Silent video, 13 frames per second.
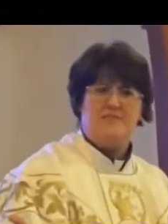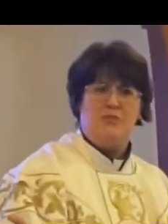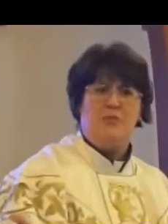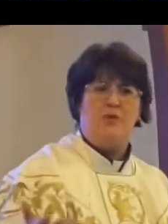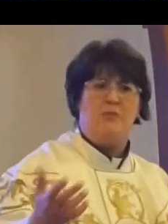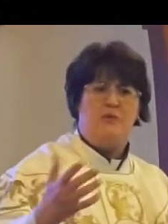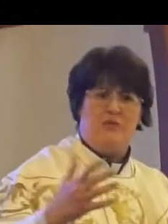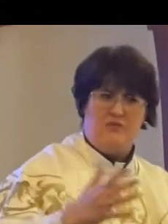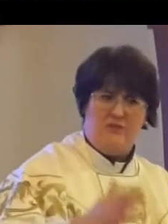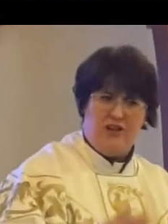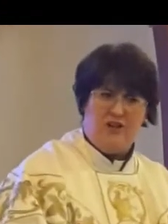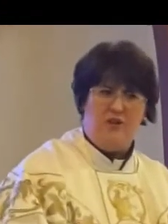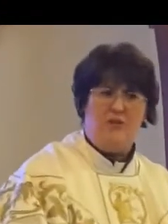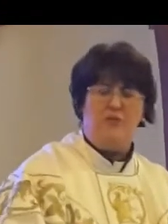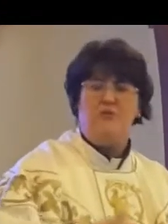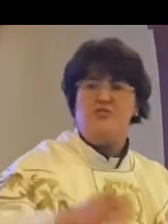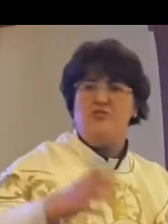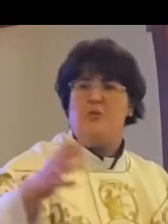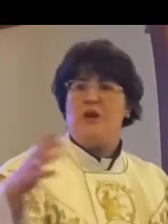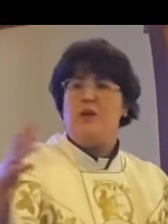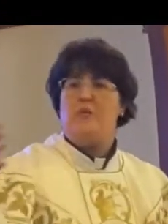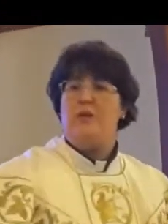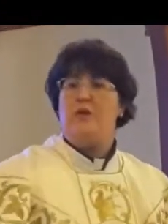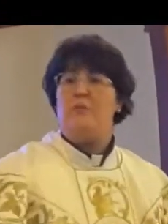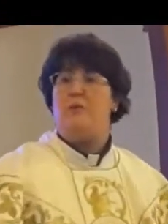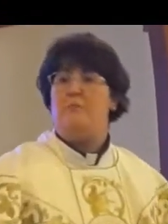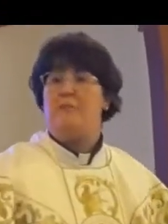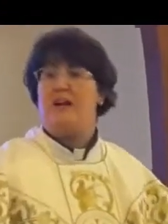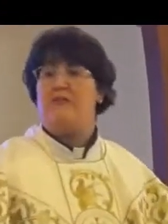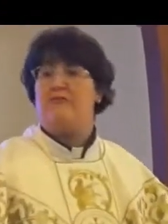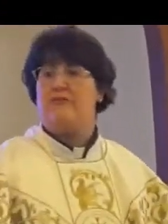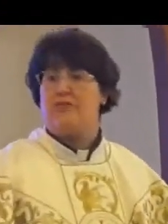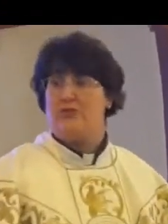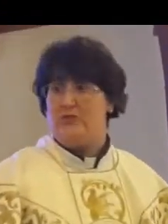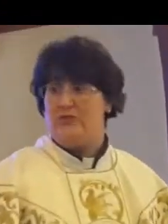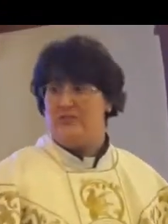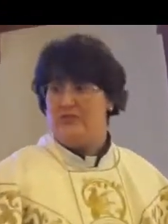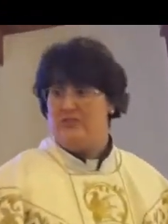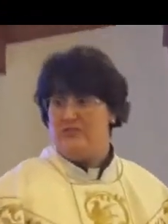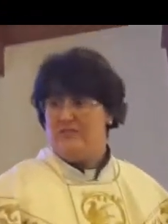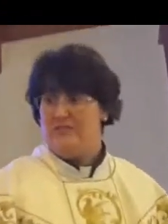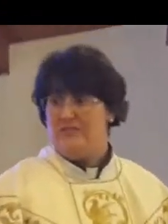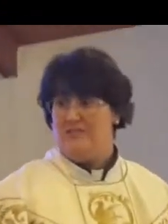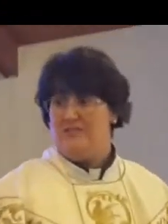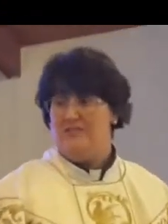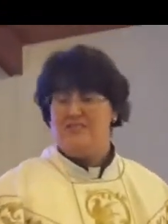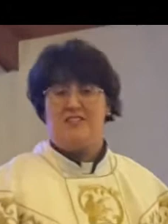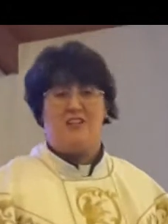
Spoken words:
we will go to where we will bear fruit. The